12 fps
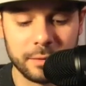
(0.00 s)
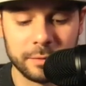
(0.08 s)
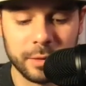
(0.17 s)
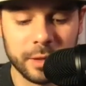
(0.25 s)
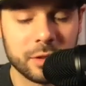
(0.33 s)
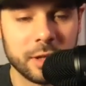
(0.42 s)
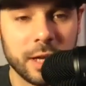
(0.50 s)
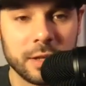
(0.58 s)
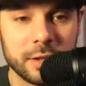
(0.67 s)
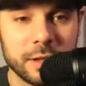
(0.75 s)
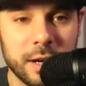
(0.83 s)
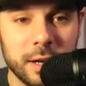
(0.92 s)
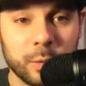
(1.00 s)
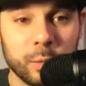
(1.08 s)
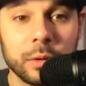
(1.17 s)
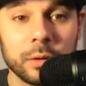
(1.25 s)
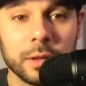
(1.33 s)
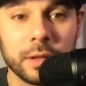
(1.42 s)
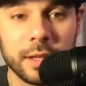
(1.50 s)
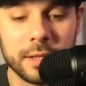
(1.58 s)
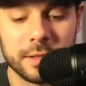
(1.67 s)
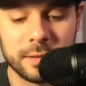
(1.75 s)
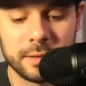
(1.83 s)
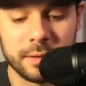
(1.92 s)
for exchanging our
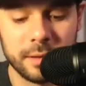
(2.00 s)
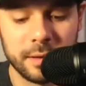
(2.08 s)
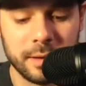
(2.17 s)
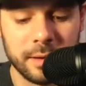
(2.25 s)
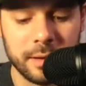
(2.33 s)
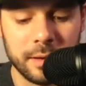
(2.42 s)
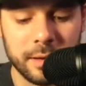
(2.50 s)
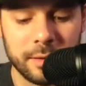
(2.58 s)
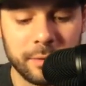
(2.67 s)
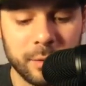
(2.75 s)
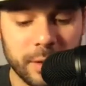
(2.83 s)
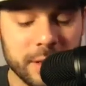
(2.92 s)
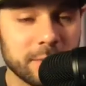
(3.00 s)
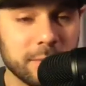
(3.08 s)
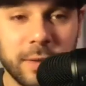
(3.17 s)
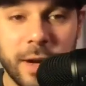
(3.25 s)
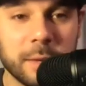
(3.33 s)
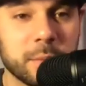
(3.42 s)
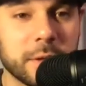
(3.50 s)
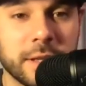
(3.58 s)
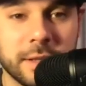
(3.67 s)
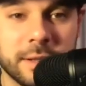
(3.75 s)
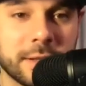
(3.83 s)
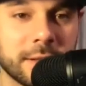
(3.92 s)
worldliness for his
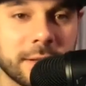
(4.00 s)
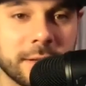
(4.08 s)
vibrant,